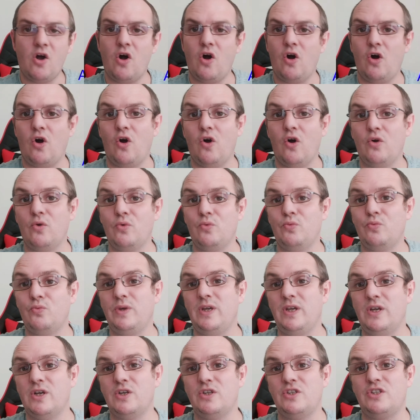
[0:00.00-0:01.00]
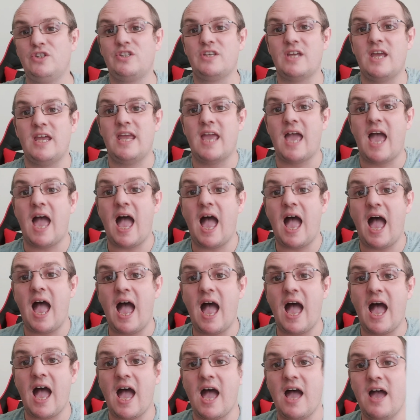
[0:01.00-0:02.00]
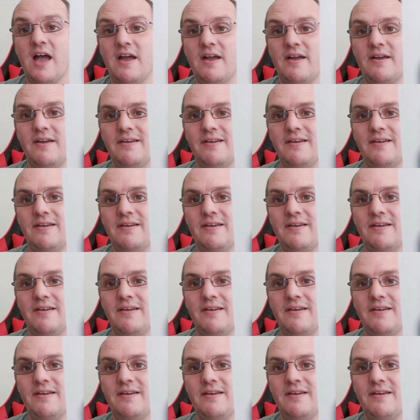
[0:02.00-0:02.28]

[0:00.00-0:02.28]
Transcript: Or we could say a,